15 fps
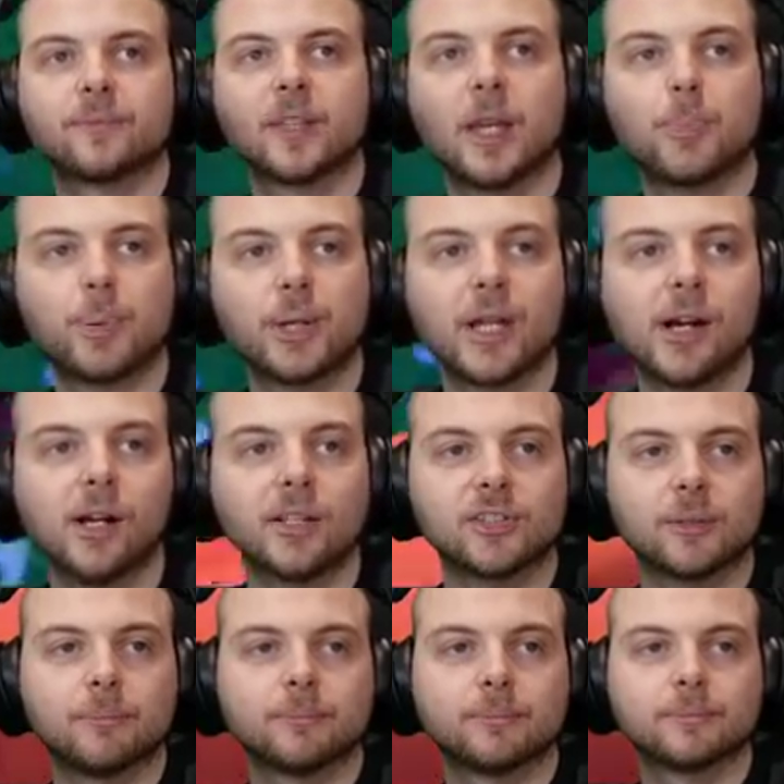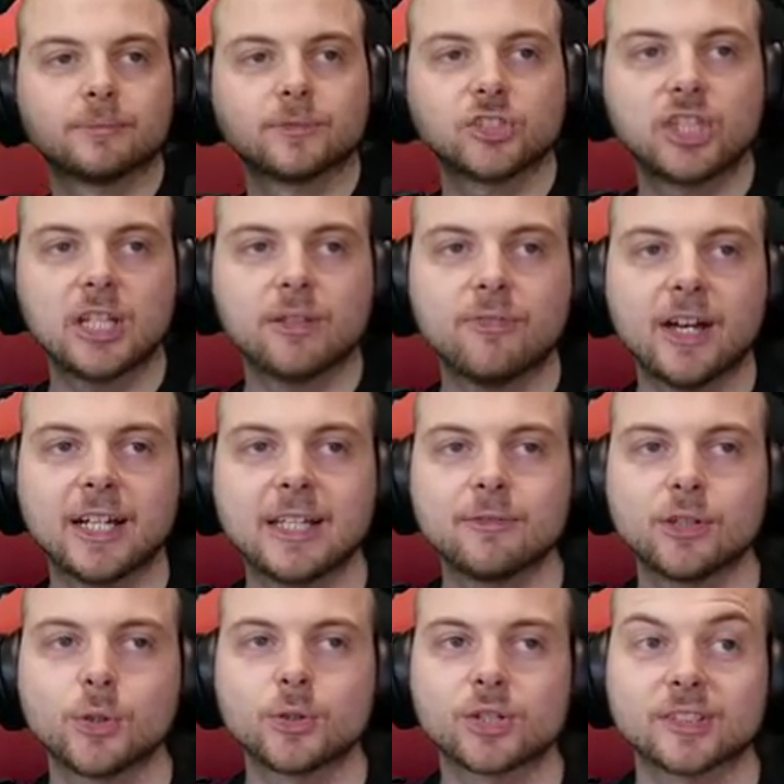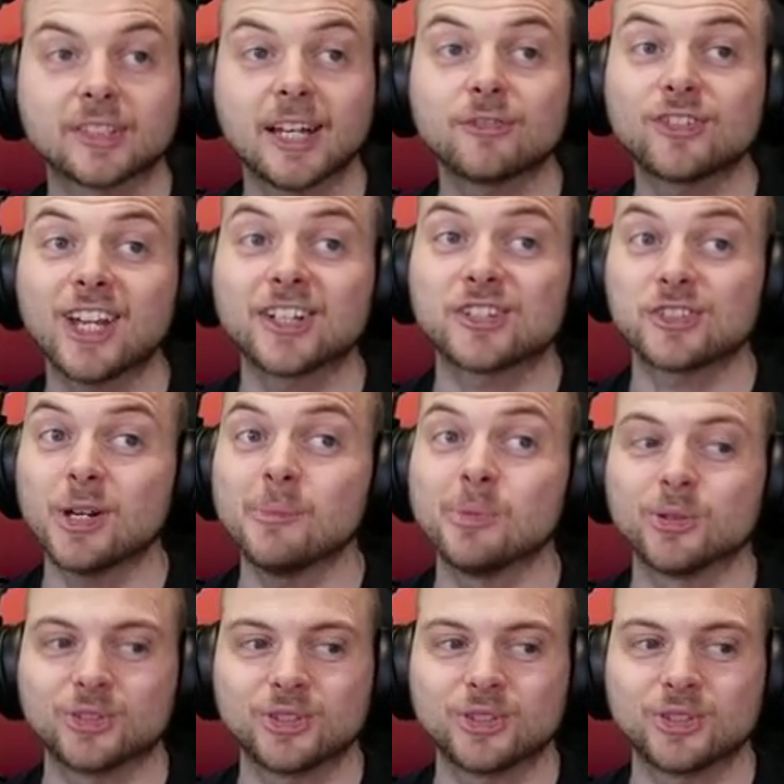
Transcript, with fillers: They're pretty awesome. Check the final evolutions. I've checked Sobbles.